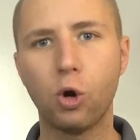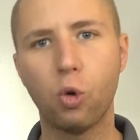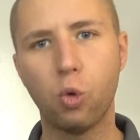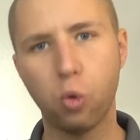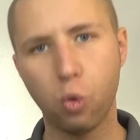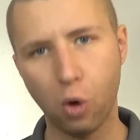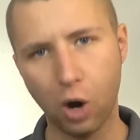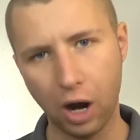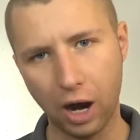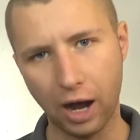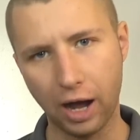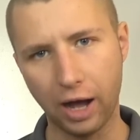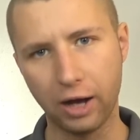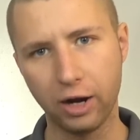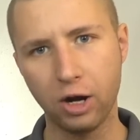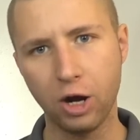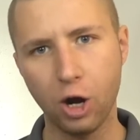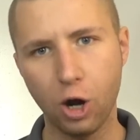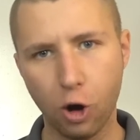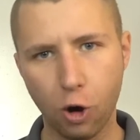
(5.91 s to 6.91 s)

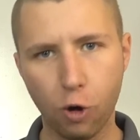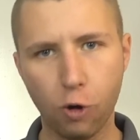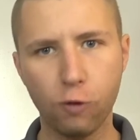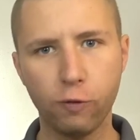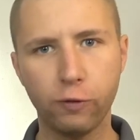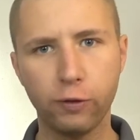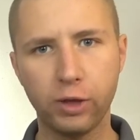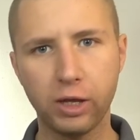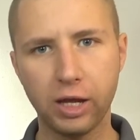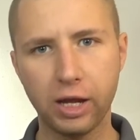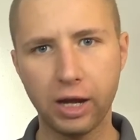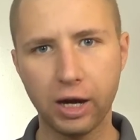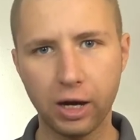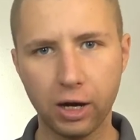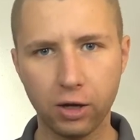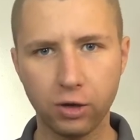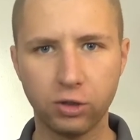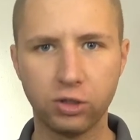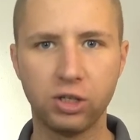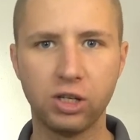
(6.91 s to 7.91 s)
Quad
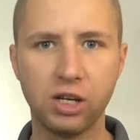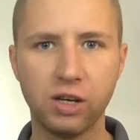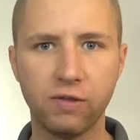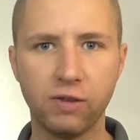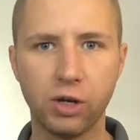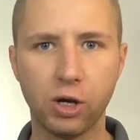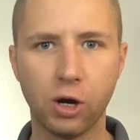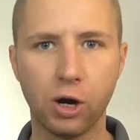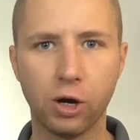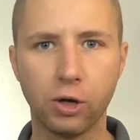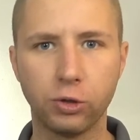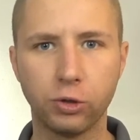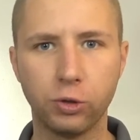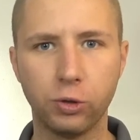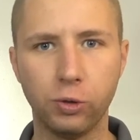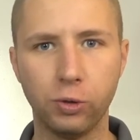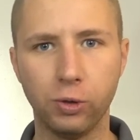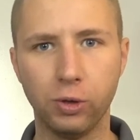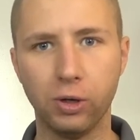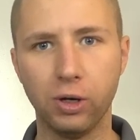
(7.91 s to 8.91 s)
over-the-air DVR
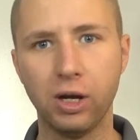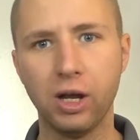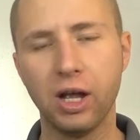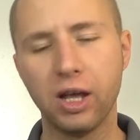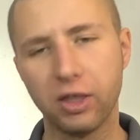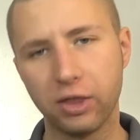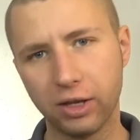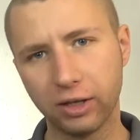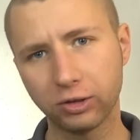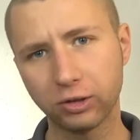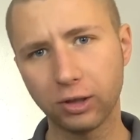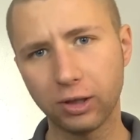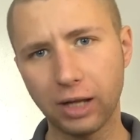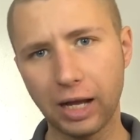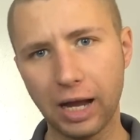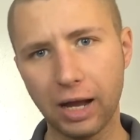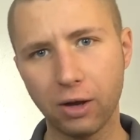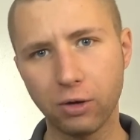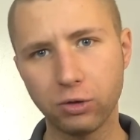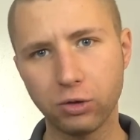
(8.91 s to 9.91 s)
tuner. This
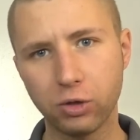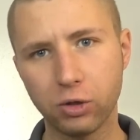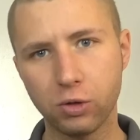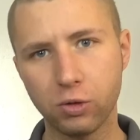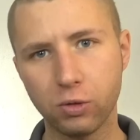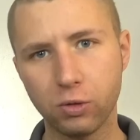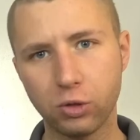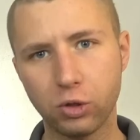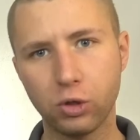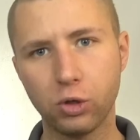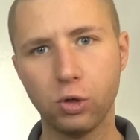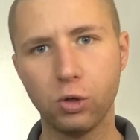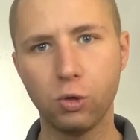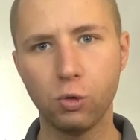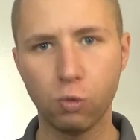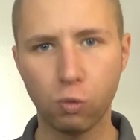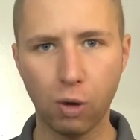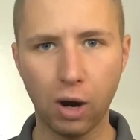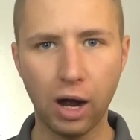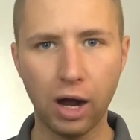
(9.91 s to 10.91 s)
allows you to
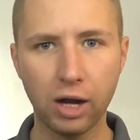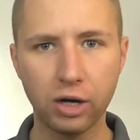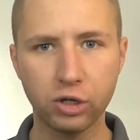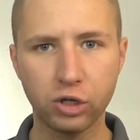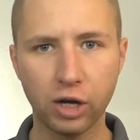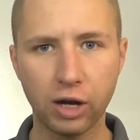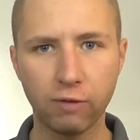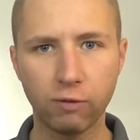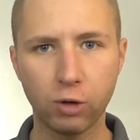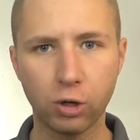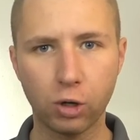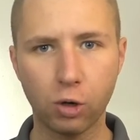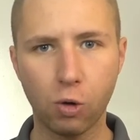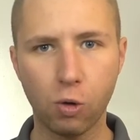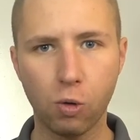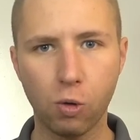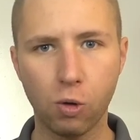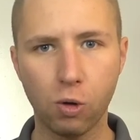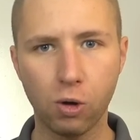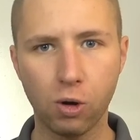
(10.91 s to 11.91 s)
watch and
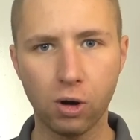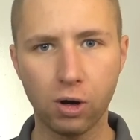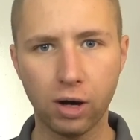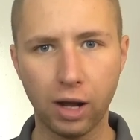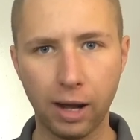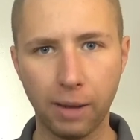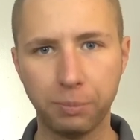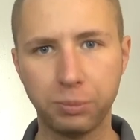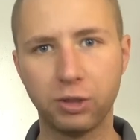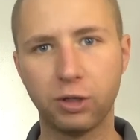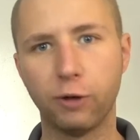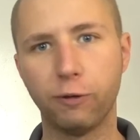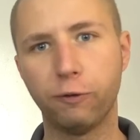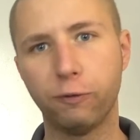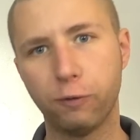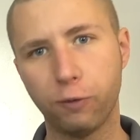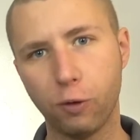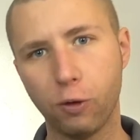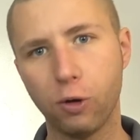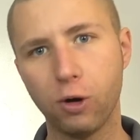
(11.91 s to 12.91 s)
record up to
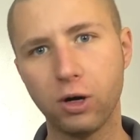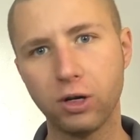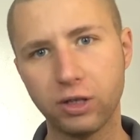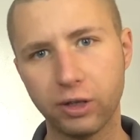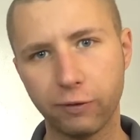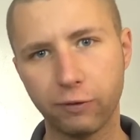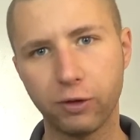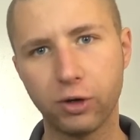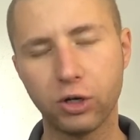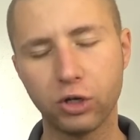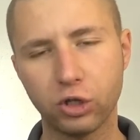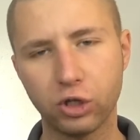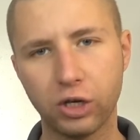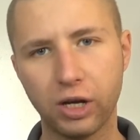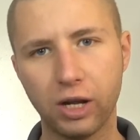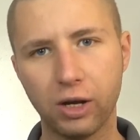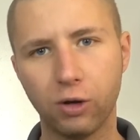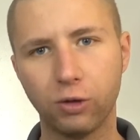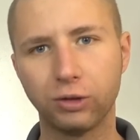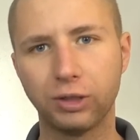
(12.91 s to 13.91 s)
four different
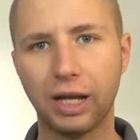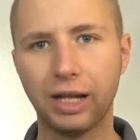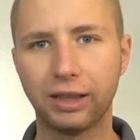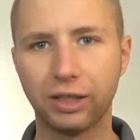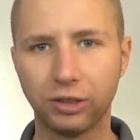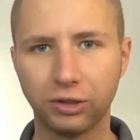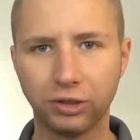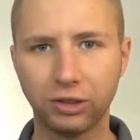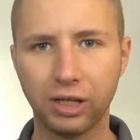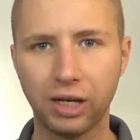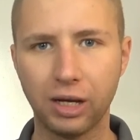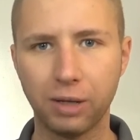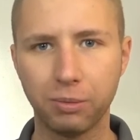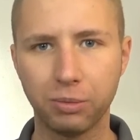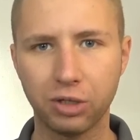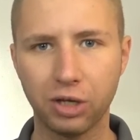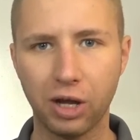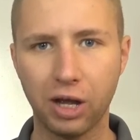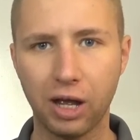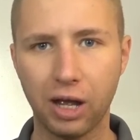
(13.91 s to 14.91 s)
channels at the same
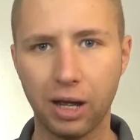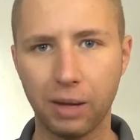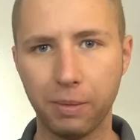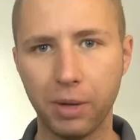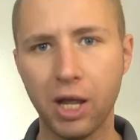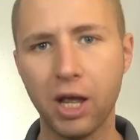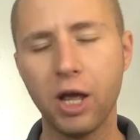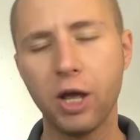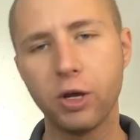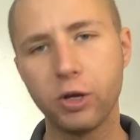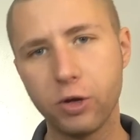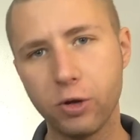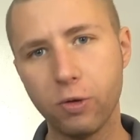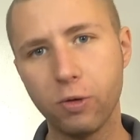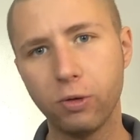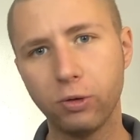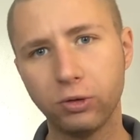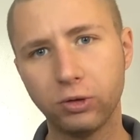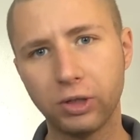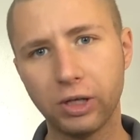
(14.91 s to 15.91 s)
time
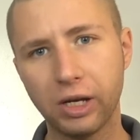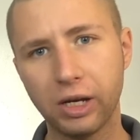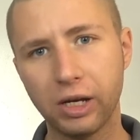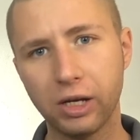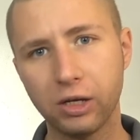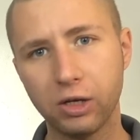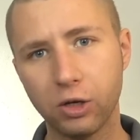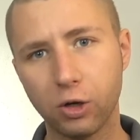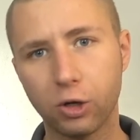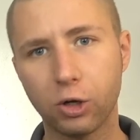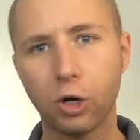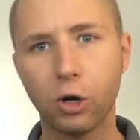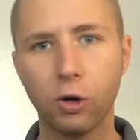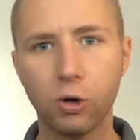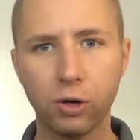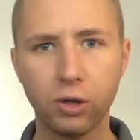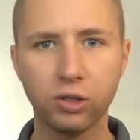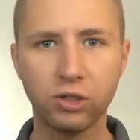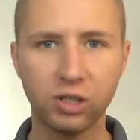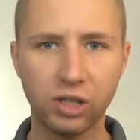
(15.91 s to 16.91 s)
using your
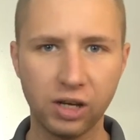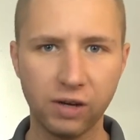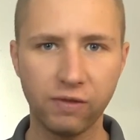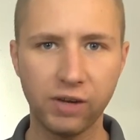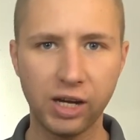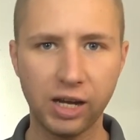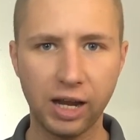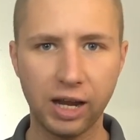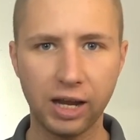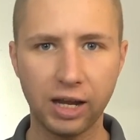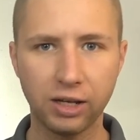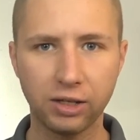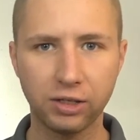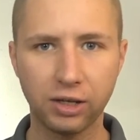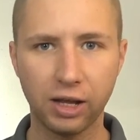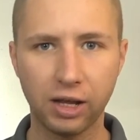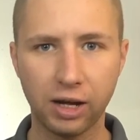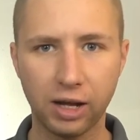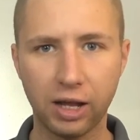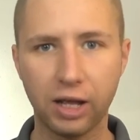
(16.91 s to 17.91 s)
current TV
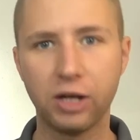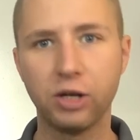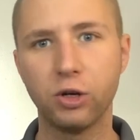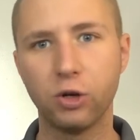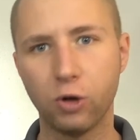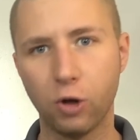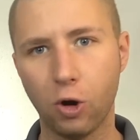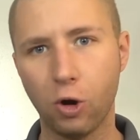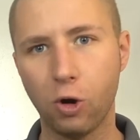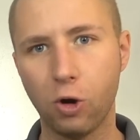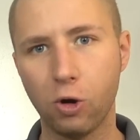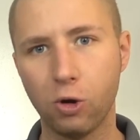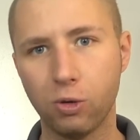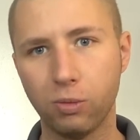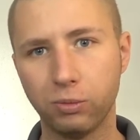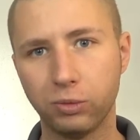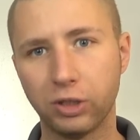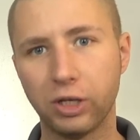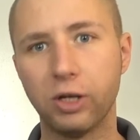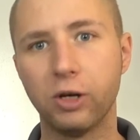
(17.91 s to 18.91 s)
antenna and your
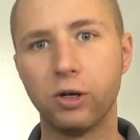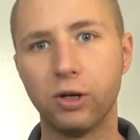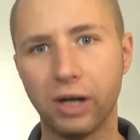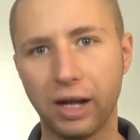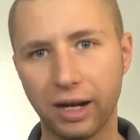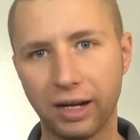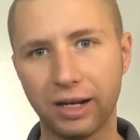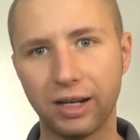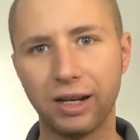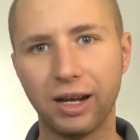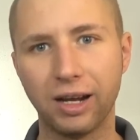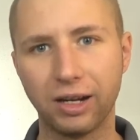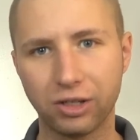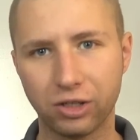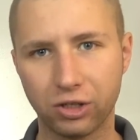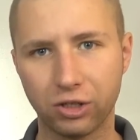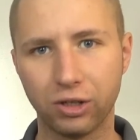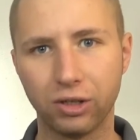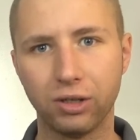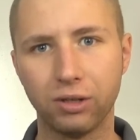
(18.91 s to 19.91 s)
home's internet
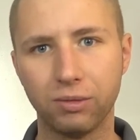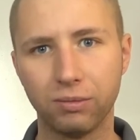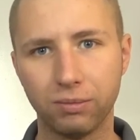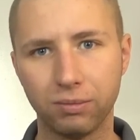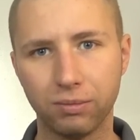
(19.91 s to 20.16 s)
connection.